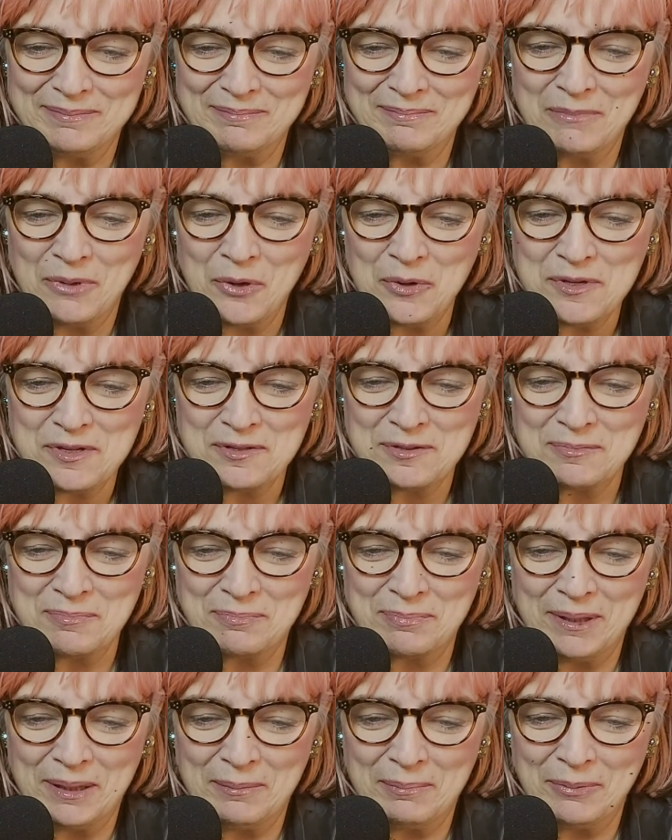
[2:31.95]

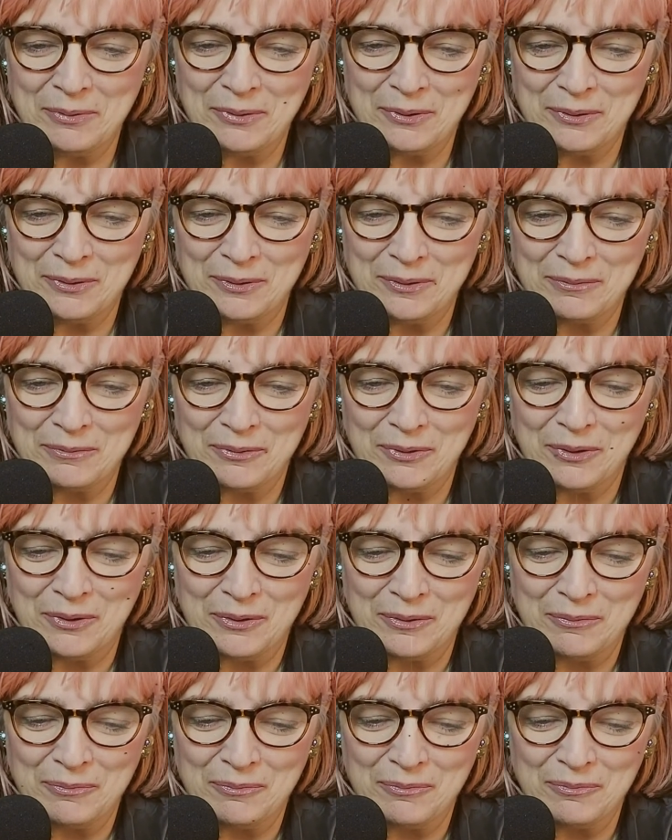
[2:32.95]
Most people
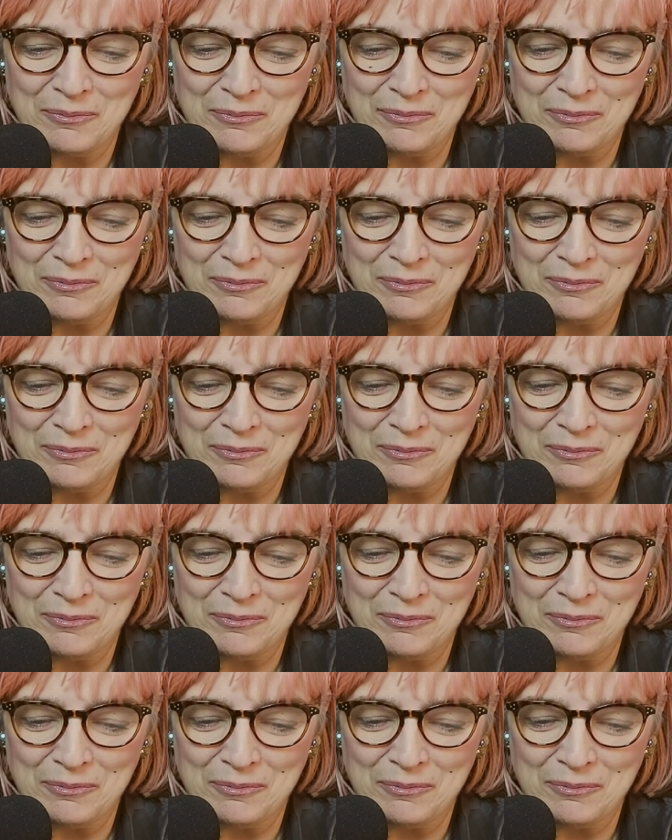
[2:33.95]
are